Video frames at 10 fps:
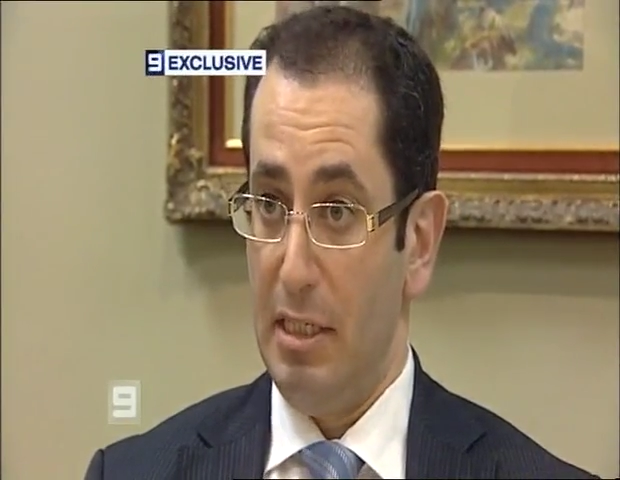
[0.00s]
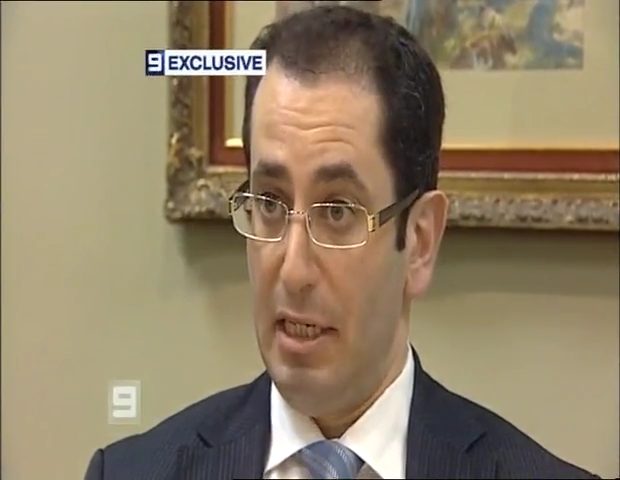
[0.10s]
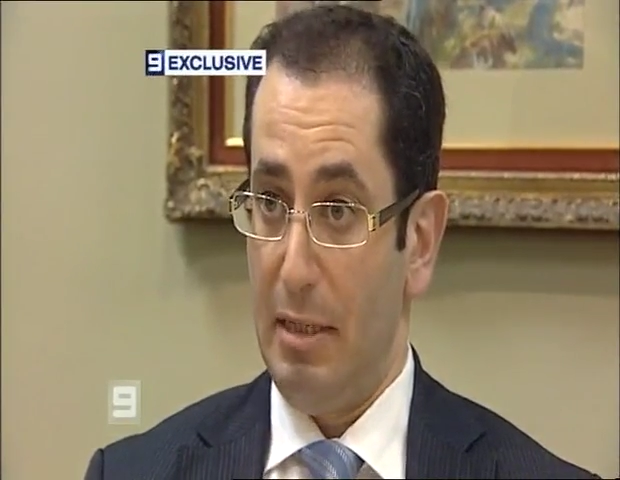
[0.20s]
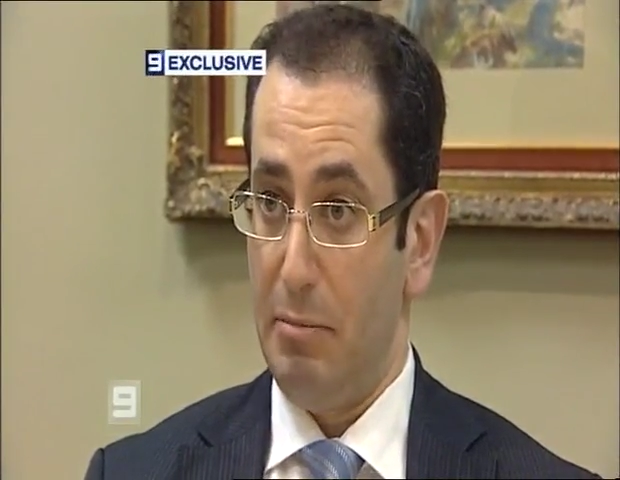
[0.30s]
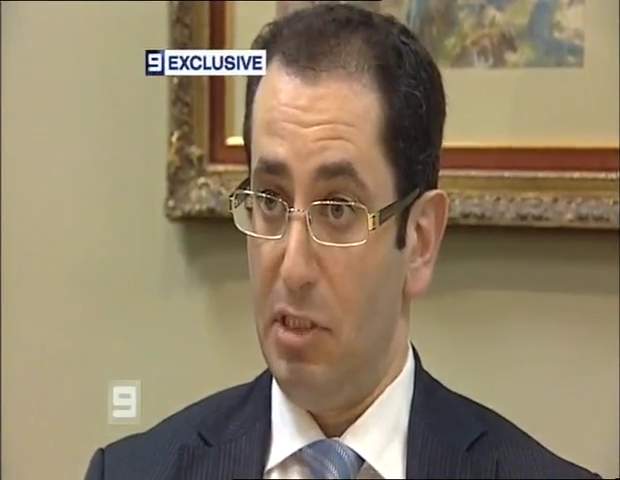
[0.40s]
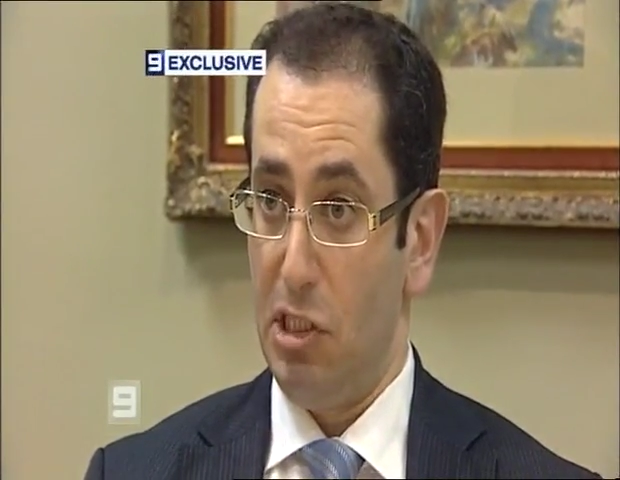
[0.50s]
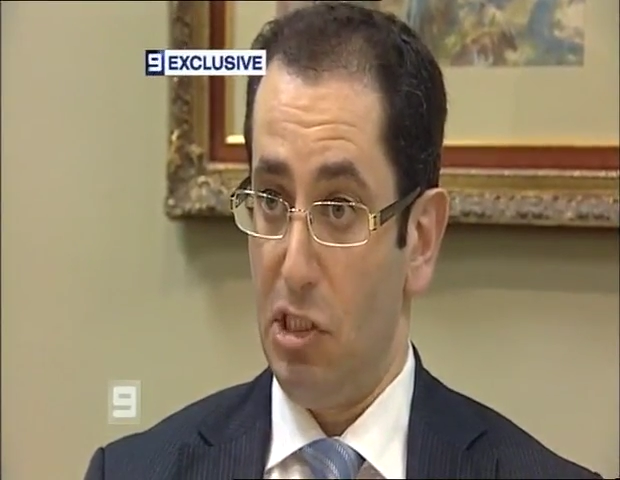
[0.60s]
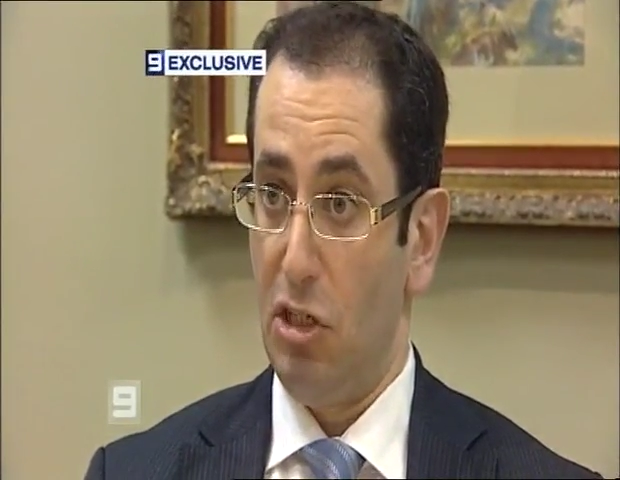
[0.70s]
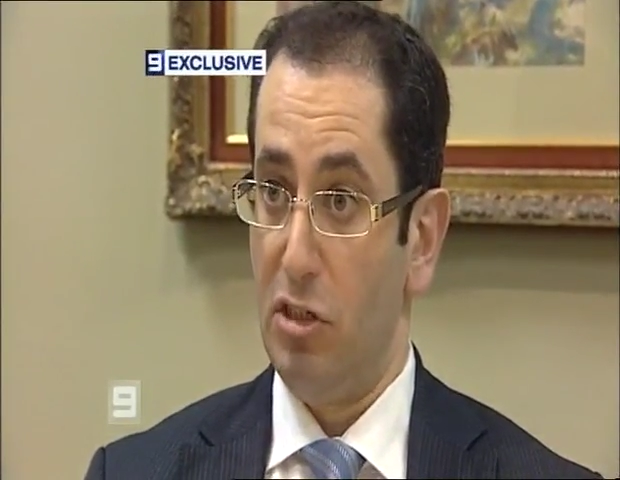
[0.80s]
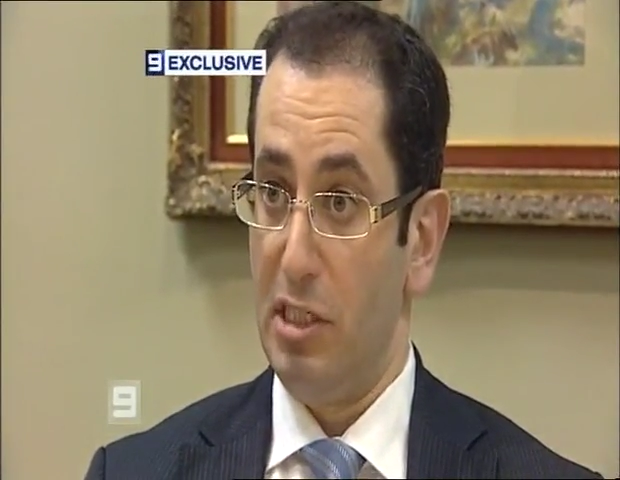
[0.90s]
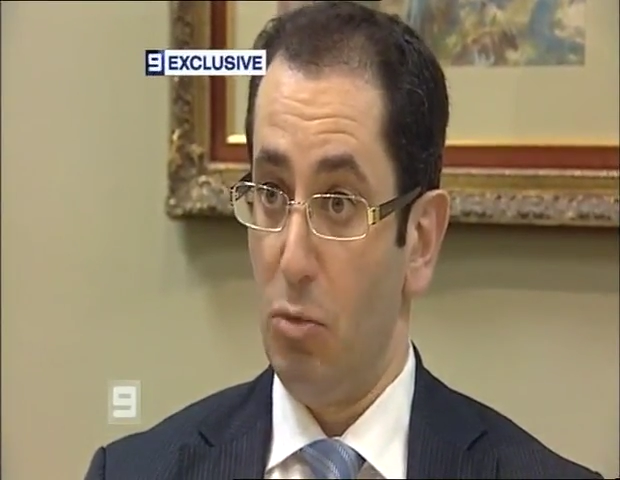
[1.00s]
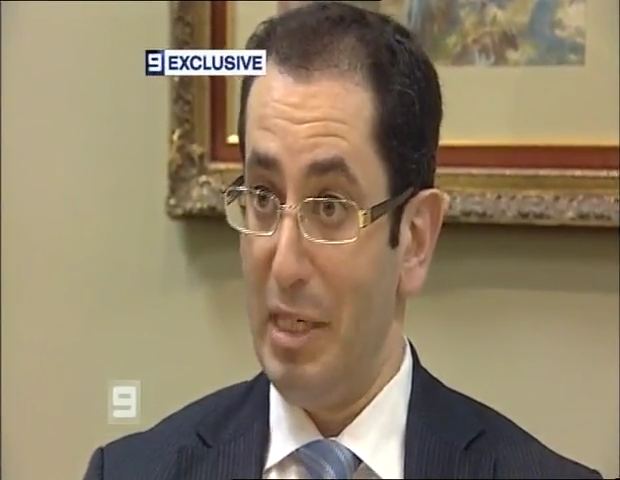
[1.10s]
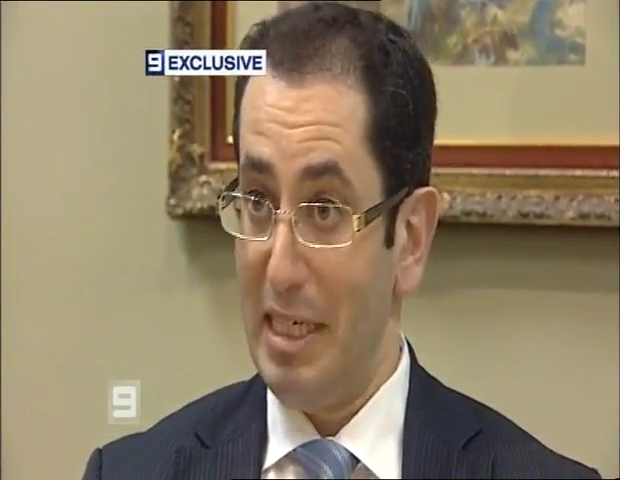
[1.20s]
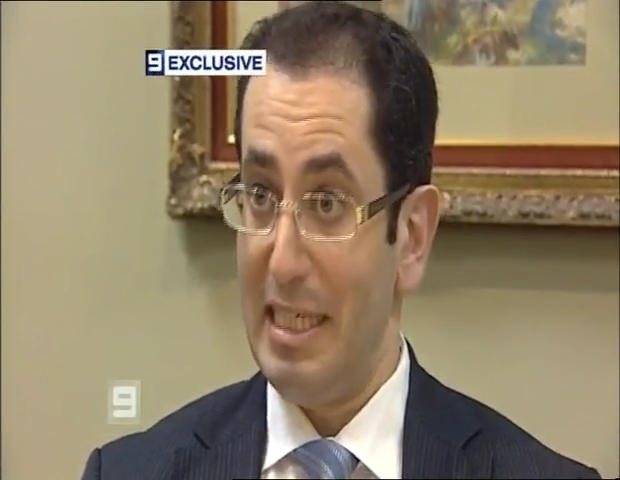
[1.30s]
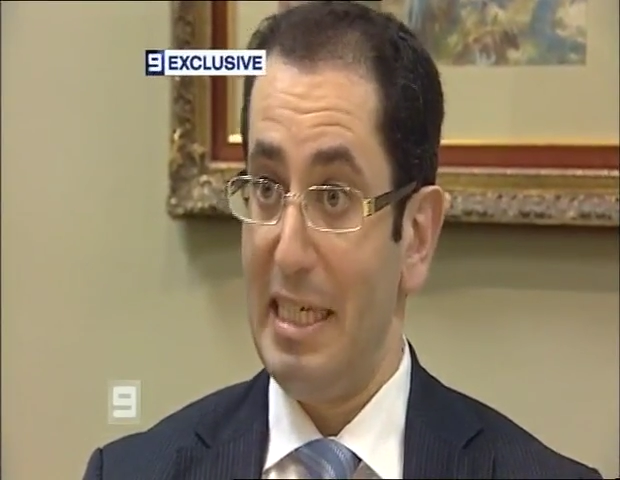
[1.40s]
um, dystonia
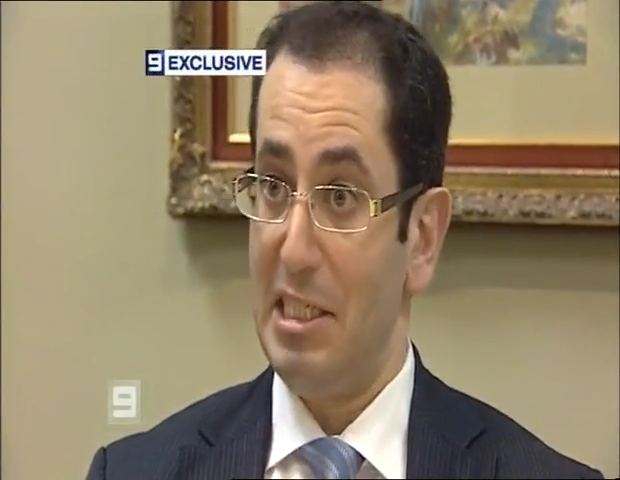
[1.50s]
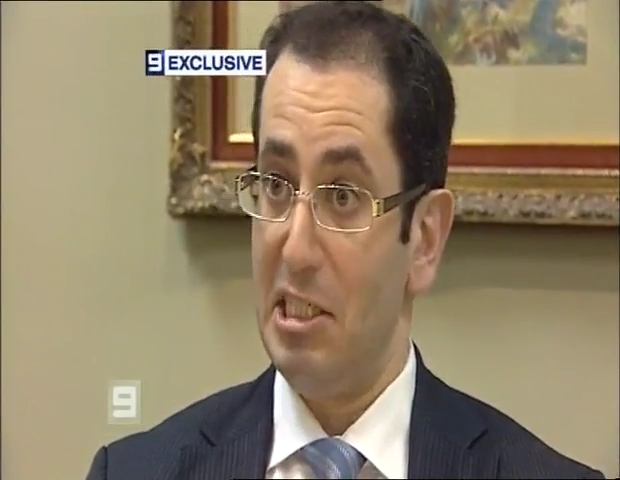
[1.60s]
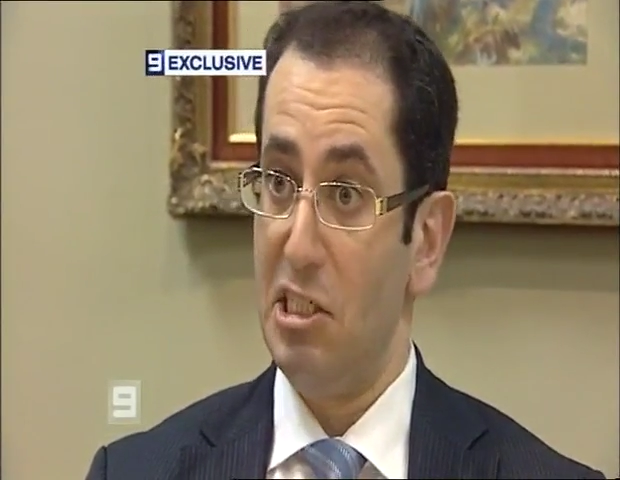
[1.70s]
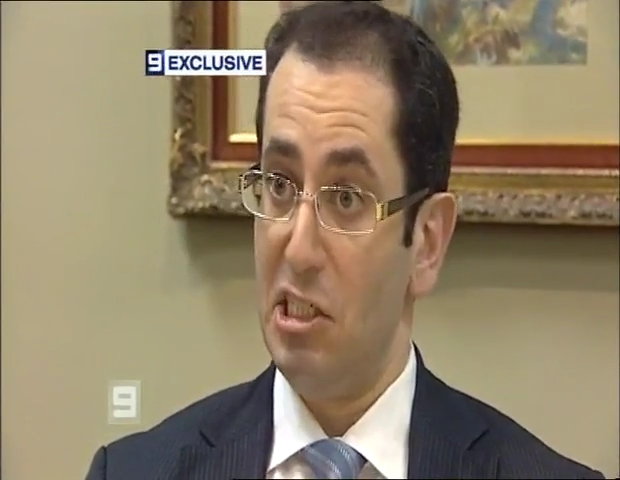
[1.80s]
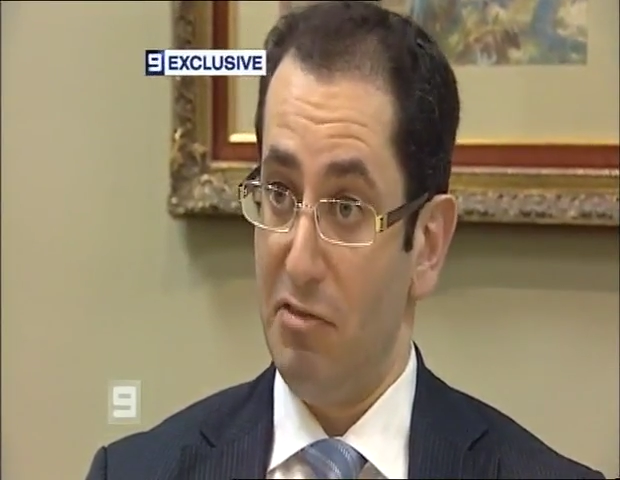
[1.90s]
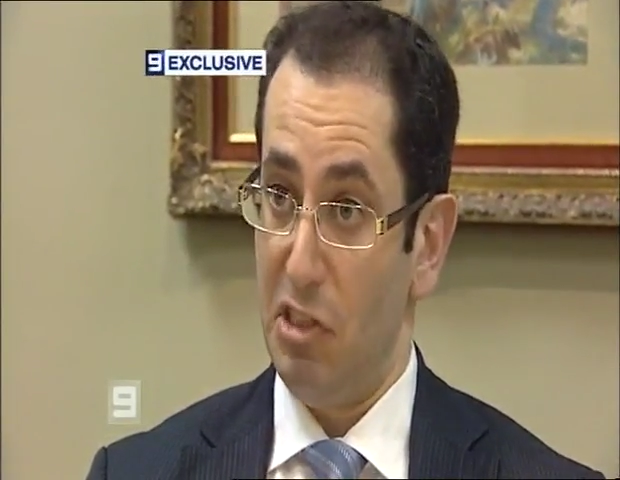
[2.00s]
when it gets to Geoff's